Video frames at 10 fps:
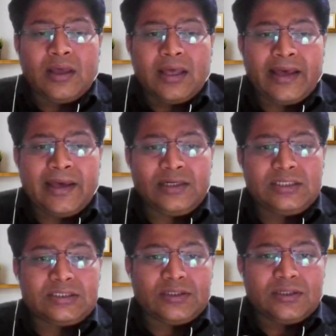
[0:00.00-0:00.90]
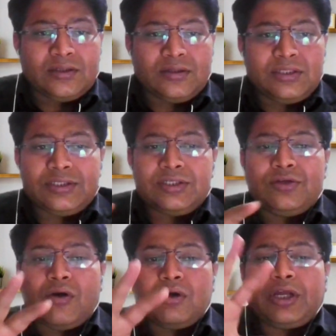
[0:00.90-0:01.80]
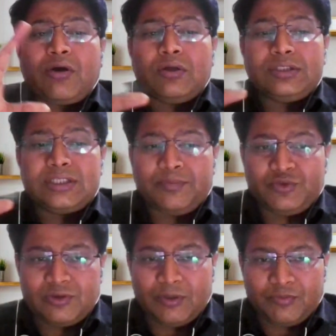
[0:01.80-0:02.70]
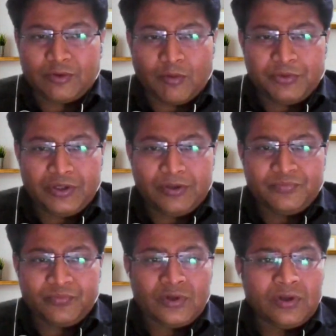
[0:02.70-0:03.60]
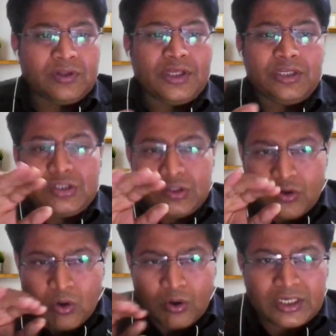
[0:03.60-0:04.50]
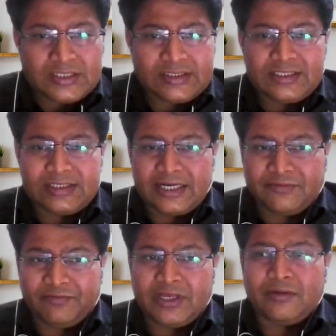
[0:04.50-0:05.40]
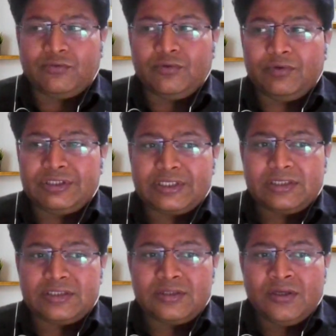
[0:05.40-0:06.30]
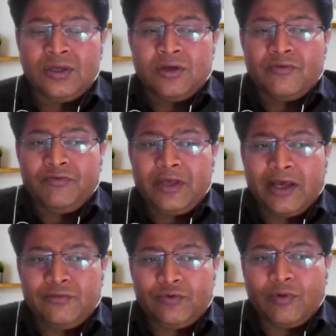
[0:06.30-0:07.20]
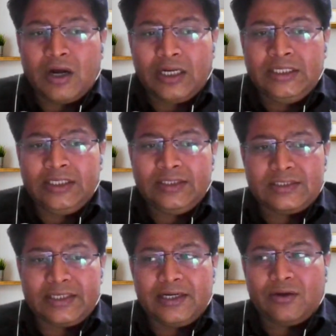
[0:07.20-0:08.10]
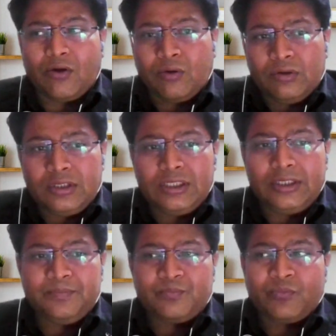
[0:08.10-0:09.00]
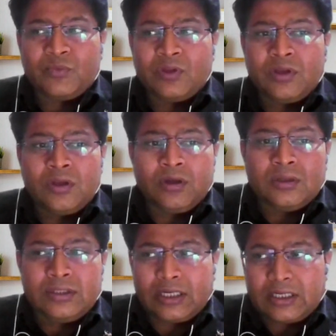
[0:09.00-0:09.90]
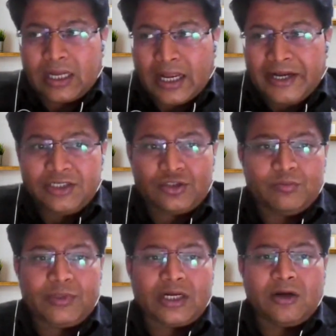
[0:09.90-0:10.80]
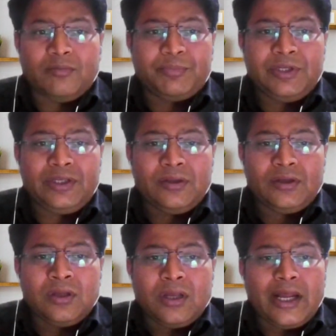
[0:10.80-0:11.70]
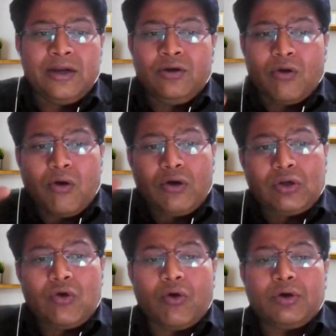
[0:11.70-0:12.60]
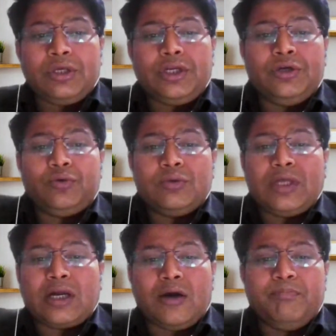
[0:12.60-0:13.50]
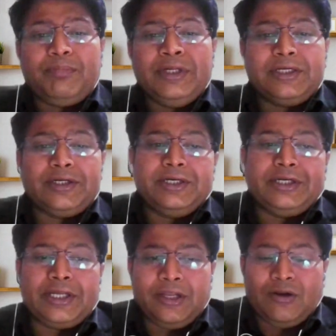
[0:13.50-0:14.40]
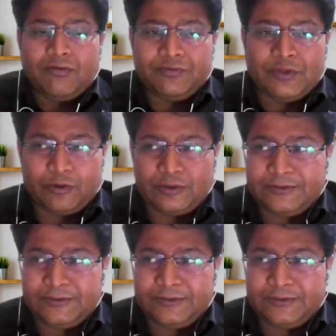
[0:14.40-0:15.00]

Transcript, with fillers: and this is not a conceptual topic there is no cases that we have to discuss we have to understand only the kinds of the company and not going into the complete detail of that